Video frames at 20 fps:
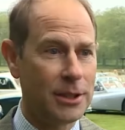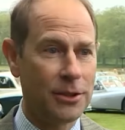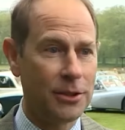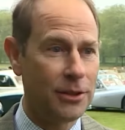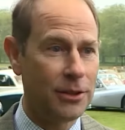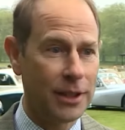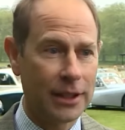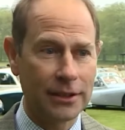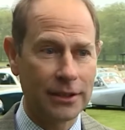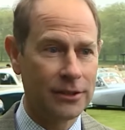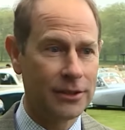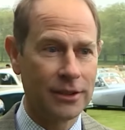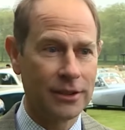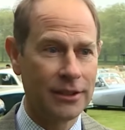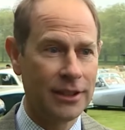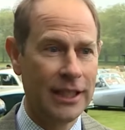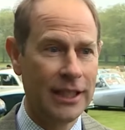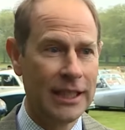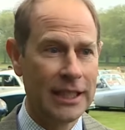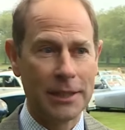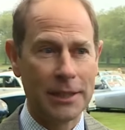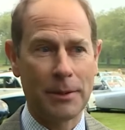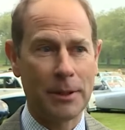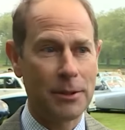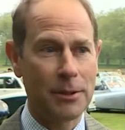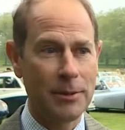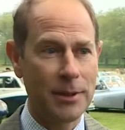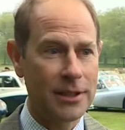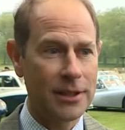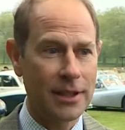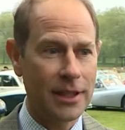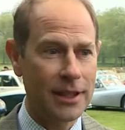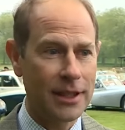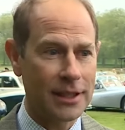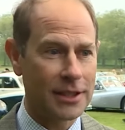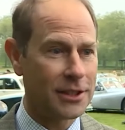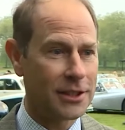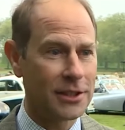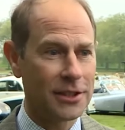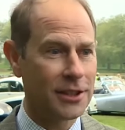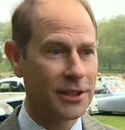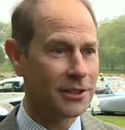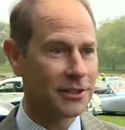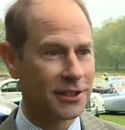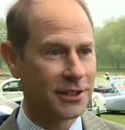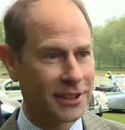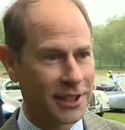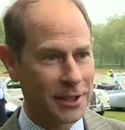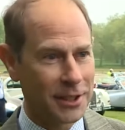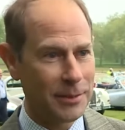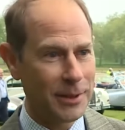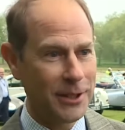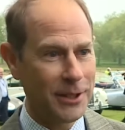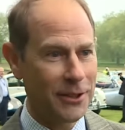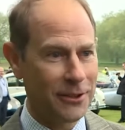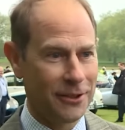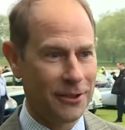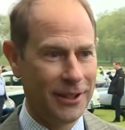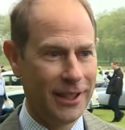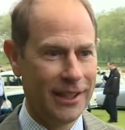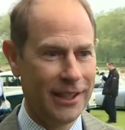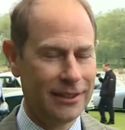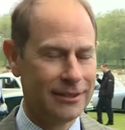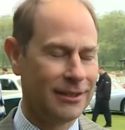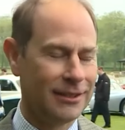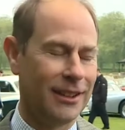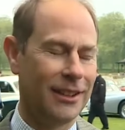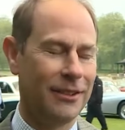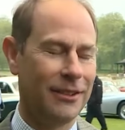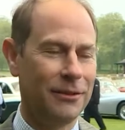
Instead of just sticking to royal duties like the rest of his family,